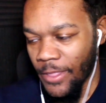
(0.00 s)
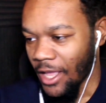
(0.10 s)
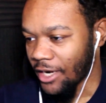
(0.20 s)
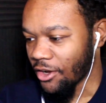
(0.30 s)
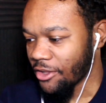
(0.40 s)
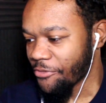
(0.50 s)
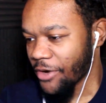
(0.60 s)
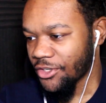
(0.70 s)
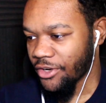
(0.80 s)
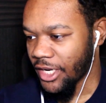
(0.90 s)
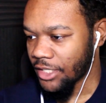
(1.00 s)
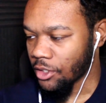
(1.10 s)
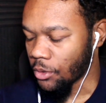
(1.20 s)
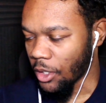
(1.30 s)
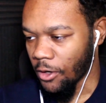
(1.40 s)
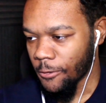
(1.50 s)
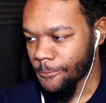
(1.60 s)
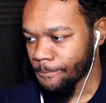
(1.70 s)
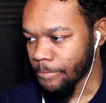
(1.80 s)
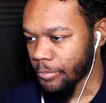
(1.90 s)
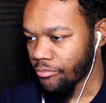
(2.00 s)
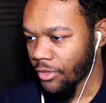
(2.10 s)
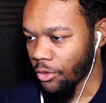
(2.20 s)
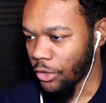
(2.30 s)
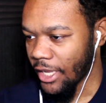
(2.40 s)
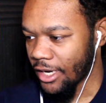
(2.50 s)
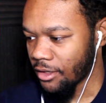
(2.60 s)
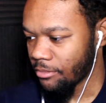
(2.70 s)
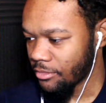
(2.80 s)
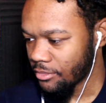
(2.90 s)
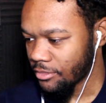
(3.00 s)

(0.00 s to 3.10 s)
I know, you're frustrated. It's cool, though. We'll get him.